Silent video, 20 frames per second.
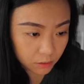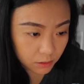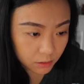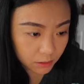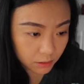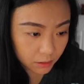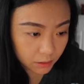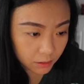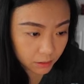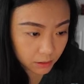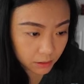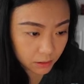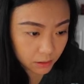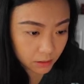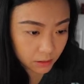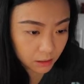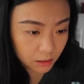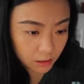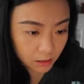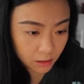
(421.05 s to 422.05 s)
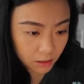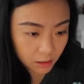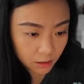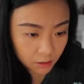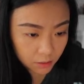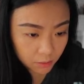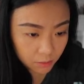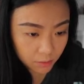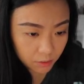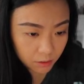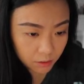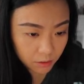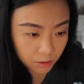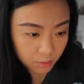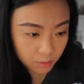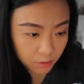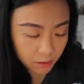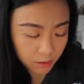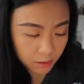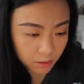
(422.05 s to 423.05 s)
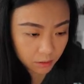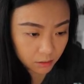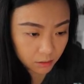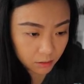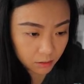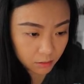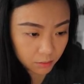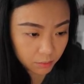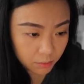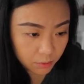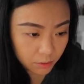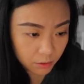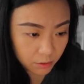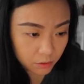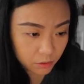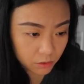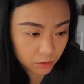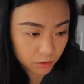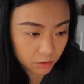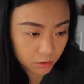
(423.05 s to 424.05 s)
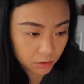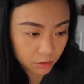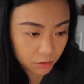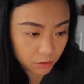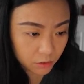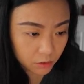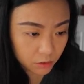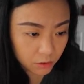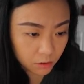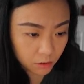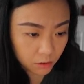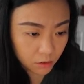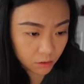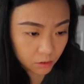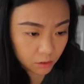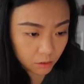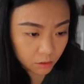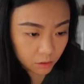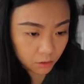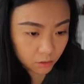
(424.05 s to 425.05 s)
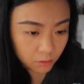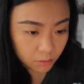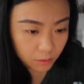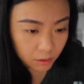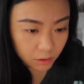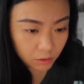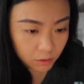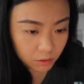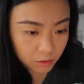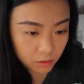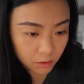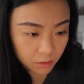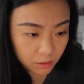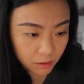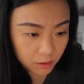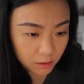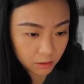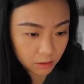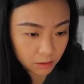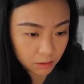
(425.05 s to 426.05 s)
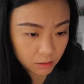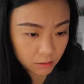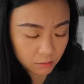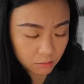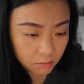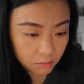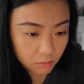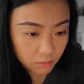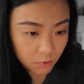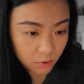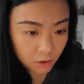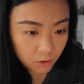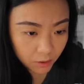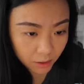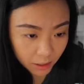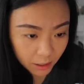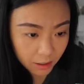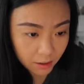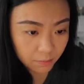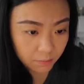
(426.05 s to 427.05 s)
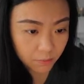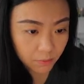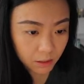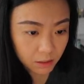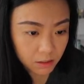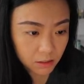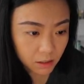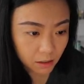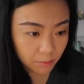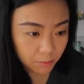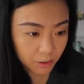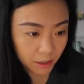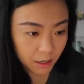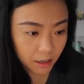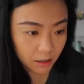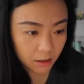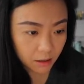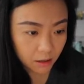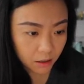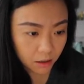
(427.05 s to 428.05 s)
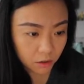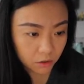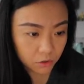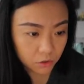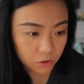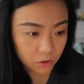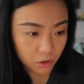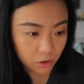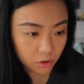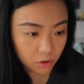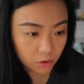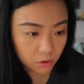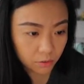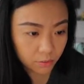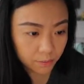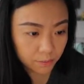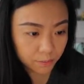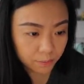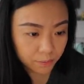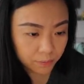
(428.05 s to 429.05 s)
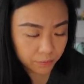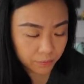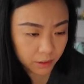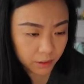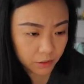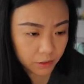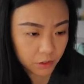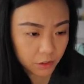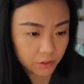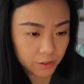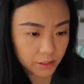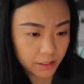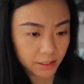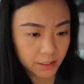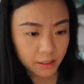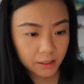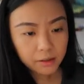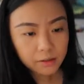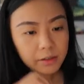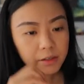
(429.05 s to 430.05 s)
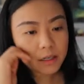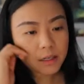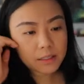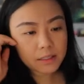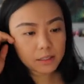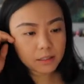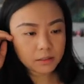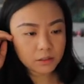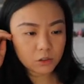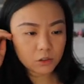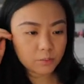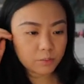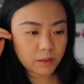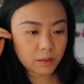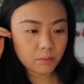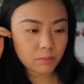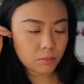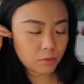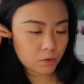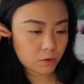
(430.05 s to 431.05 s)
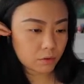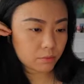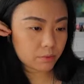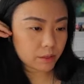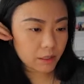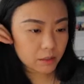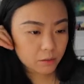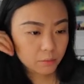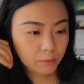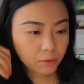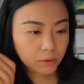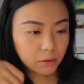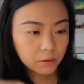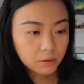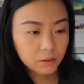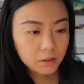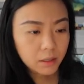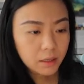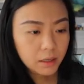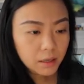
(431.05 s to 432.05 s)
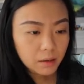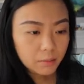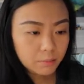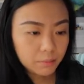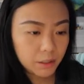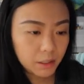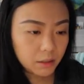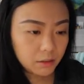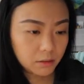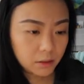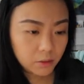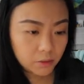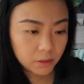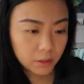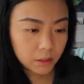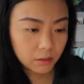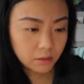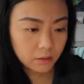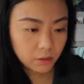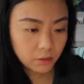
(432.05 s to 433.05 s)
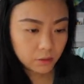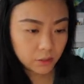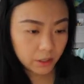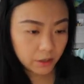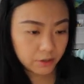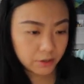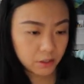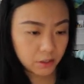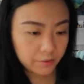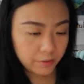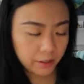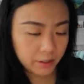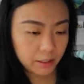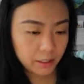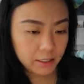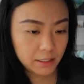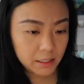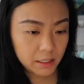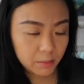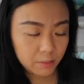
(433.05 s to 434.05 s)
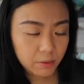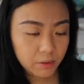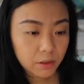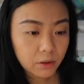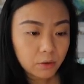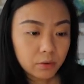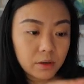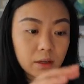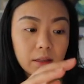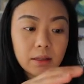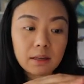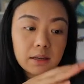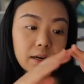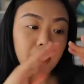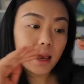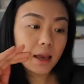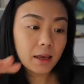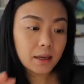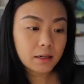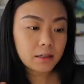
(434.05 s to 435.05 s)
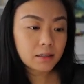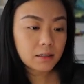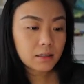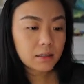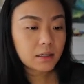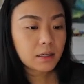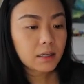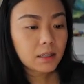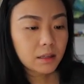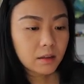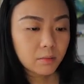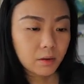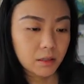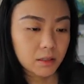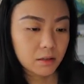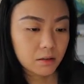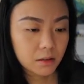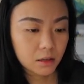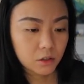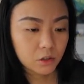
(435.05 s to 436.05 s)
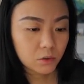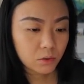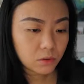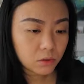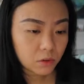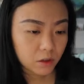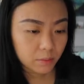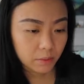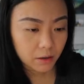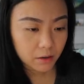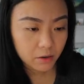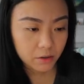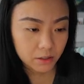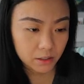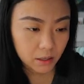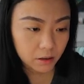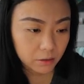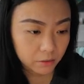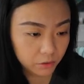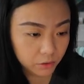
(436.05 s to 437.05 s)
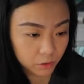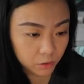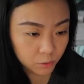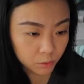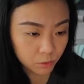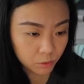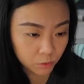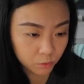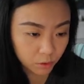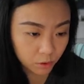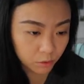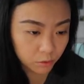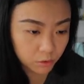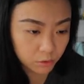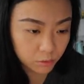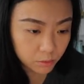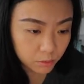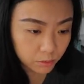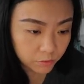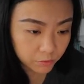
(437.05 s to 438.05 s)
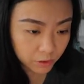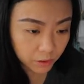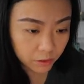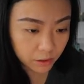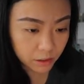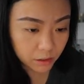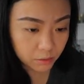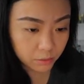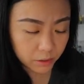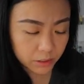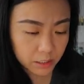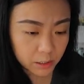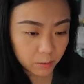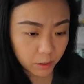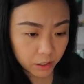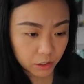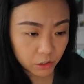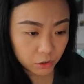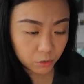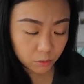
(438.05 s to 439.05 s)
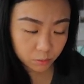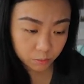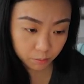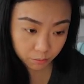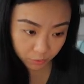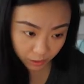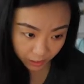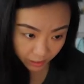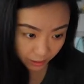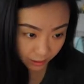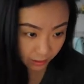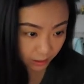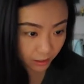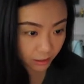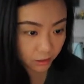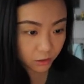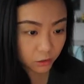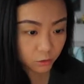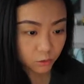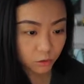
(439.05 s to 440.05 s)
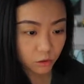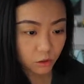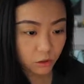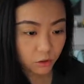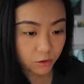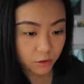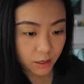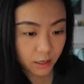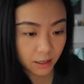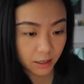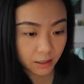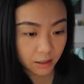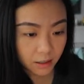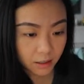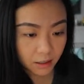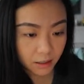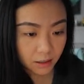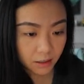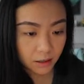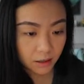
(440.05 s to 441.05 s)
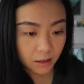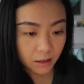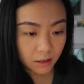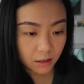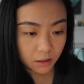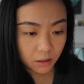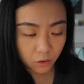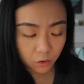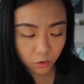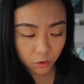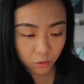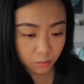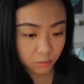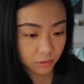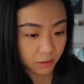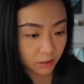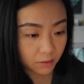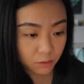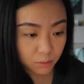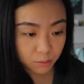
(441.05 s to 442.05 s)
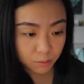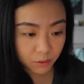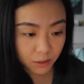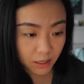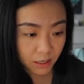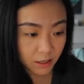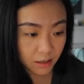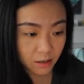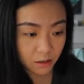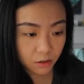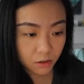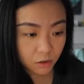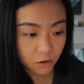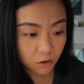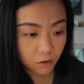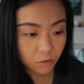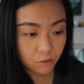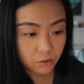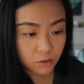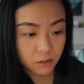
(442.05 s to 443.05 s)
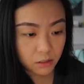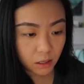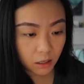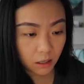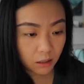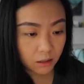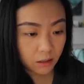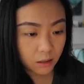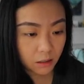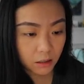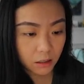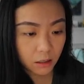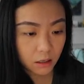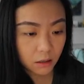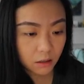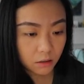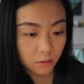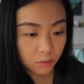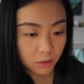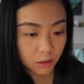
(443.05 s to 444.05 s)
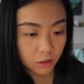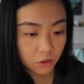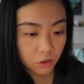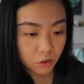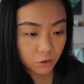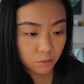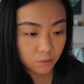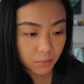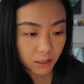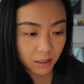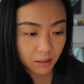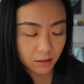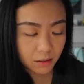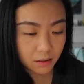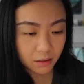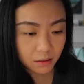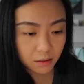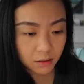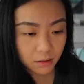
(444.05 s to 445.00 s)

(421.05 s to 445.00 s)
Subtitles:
clarity. When you meet the person who makes your cell dance. Okay, that's not bad. So do you see how it's a little bit more readable? Be alone, eat alone, take yourself on dates, sleep alone, and then end. In the midst of this, you will learn about yourself. You will grow, you will figure out what inspires you. Break, you will curate, and then your own beliefs. Break, your own stunning clarity, and then when you do meet.